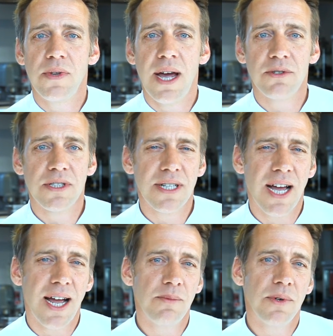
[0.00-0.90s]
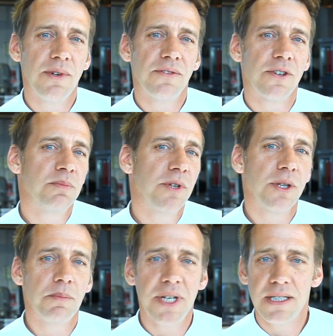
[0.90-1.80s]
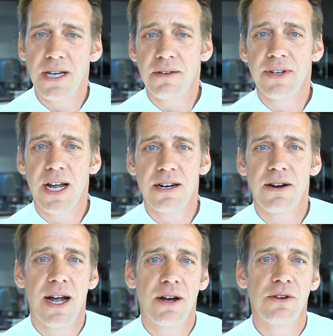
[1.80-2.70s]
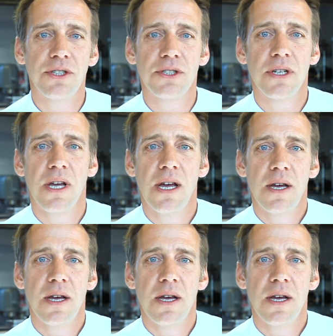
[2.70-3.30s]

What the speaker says: That was the time when we first built a pizza oven at our house,